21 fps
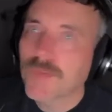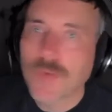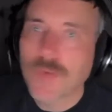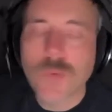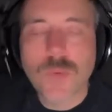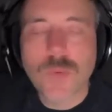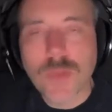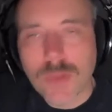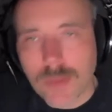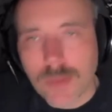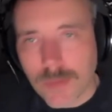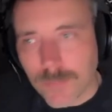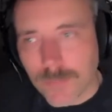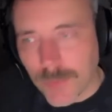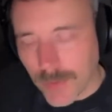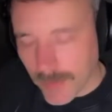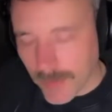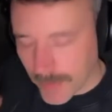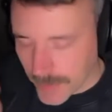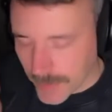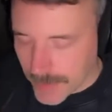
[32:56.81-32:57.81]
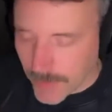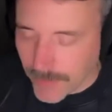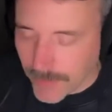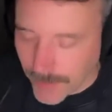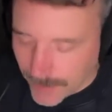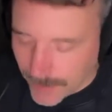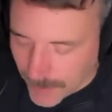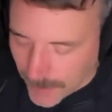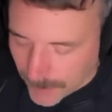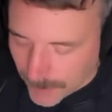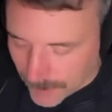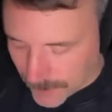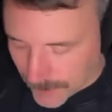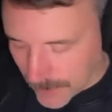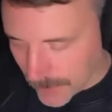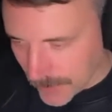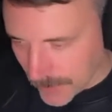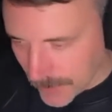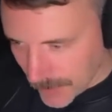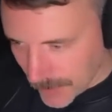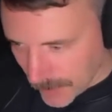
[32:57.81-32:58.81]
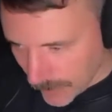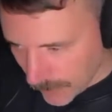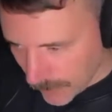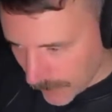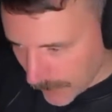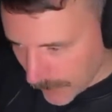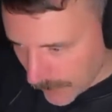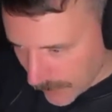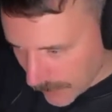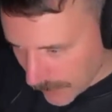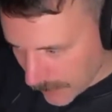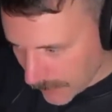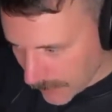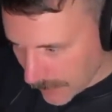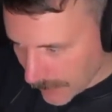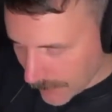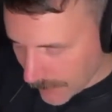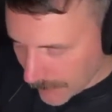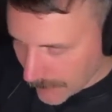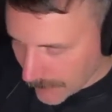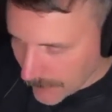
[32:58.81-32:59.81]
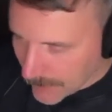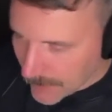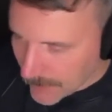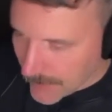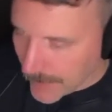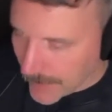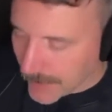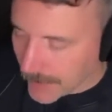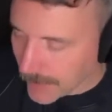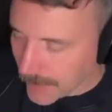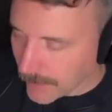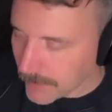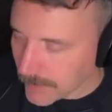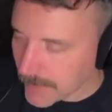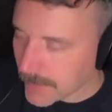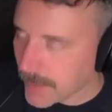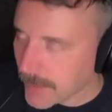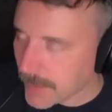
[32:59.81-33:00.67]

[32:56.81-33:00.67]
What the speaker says: So sorry, continue on the train here, but